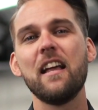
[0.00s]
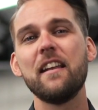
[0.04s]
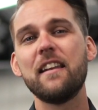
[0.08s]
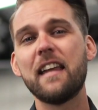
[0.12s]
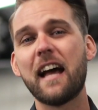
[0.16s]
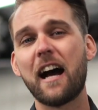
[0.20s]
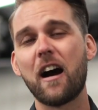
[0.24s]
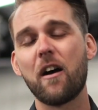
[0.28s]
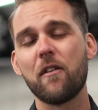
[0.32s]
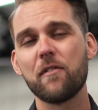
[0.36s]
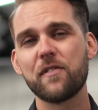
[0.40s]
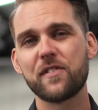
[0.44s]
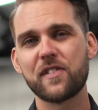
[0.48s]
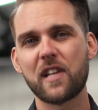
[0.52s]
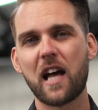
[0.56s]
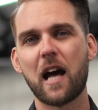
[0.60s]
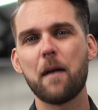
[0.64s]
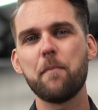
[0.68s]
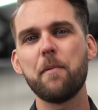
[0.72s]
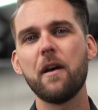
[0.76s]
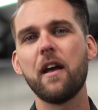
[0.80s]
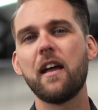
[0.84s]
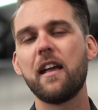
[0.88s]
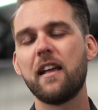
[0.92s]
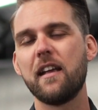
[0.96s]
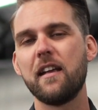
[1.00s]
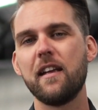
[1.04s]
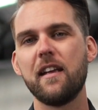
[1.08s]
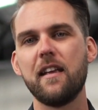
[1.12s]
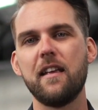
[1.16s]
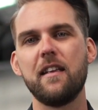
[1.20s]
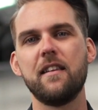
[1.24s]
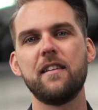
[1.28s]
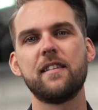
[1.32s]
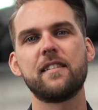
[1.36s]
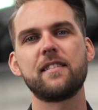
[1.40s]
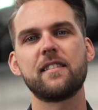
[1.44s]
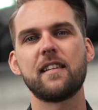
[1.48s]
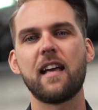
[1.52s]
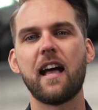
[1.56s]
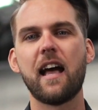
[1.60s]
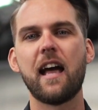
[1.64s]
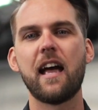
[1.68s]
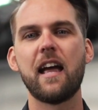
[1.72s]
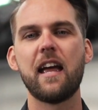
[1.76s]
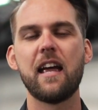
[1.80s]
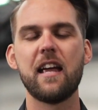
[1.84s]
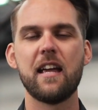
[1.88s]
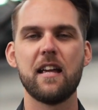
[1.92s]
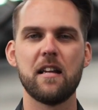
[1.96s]
Now, Sapa
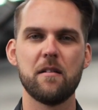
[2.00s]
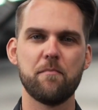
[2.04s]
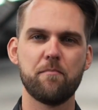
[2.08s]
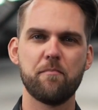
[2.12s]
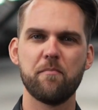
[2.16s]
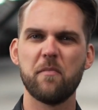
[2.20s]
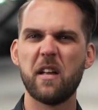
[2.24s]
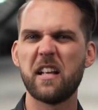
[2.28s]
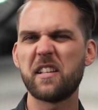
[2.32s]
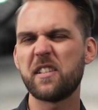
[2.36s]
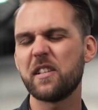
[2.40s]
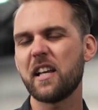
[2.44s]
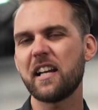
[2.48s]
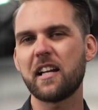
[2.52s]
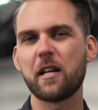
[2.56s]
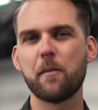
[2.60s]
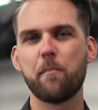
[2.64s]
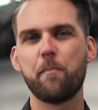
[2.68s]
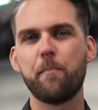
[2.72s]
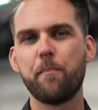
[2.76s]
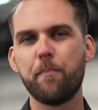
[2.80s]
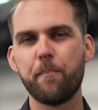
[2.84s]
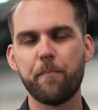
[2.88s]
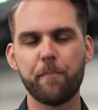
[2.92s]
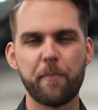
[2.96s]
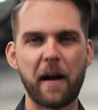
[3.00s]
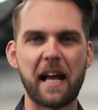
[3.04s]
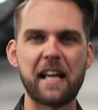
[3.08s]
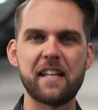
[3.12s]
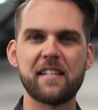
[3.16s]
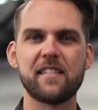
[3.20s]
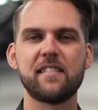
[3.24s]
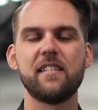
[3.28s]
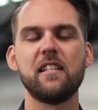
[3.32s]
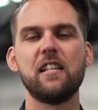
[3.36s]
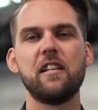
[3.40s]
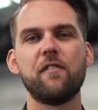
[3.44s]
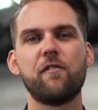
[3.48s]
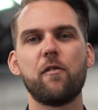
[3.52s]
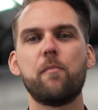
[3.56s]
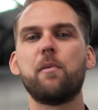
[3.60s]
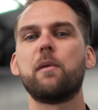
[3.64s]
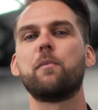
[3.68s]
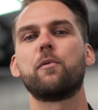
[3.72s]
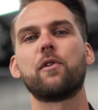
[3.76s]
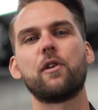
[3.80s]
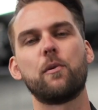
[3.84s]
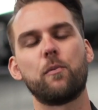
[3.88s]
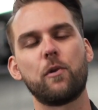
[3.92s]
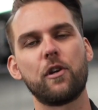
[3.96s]
it's like a base city for
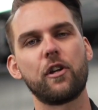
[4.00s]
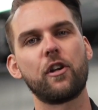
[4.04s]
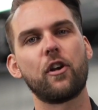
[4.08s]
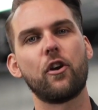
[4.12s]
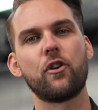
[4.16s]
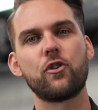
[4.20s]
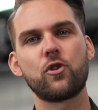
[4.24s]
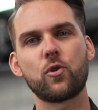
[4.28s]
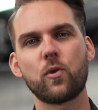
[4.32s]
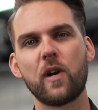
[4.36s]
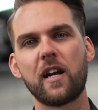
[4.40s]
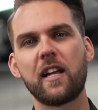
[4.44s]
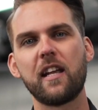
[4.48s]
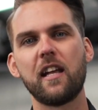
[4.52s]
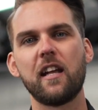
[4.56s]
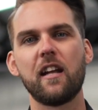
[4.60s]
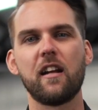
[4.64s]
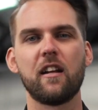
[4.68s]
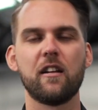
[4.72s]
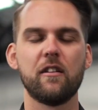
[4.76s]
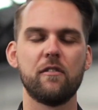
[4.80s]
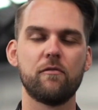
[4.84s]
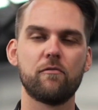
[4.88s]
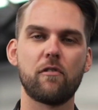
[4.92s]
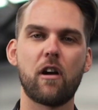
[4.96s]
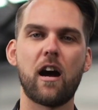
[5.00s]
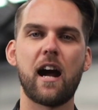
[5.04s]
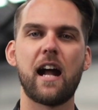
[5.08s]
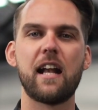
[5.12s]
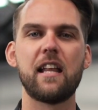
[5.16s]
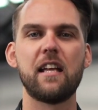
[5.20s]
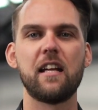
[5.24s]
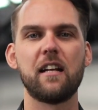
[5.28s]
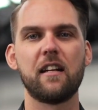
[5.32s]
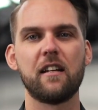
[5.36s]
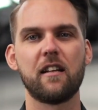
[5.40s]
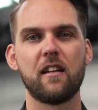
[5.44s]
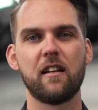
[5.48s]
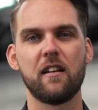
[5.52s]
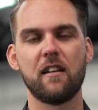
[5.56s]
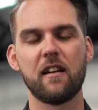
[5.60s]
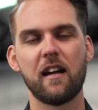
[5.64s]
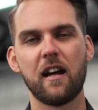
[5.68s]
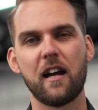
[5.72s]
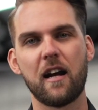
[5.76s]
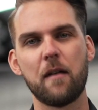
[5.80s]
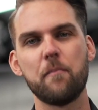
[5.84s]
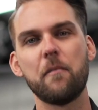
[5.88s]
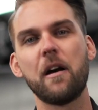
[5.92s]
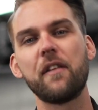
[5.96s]
people that want to go trekking and riding,
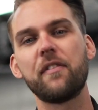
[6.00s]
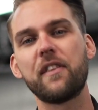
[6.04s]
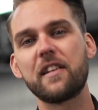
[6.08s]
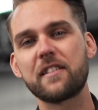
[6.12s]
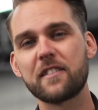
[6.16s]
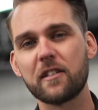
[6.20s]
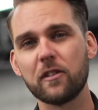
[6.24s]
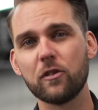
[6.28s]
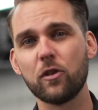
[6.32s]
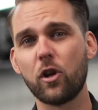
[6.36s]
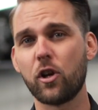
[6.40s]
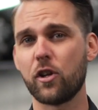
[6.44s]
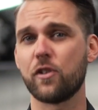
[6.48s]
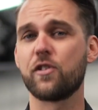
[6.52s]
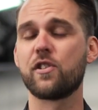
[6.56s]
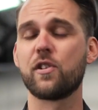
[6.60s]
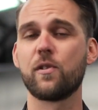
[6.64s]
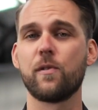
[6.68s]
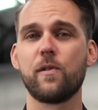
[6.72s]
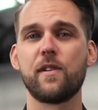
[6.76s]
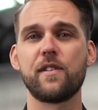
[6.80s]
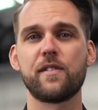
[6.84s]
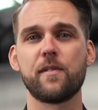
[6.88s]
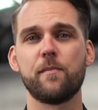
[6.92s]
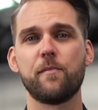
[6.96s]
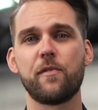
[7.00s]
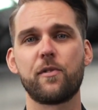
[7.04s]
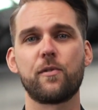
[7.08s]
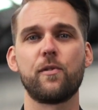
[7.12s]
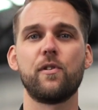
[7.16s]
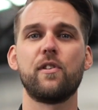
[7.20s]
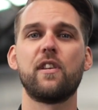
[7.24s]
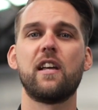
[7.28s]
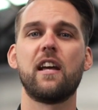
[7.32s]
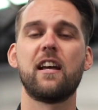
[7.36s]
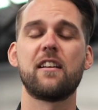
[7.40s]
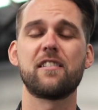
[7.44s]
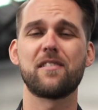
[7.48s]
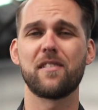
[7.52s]
and there's a lot of tourism through there.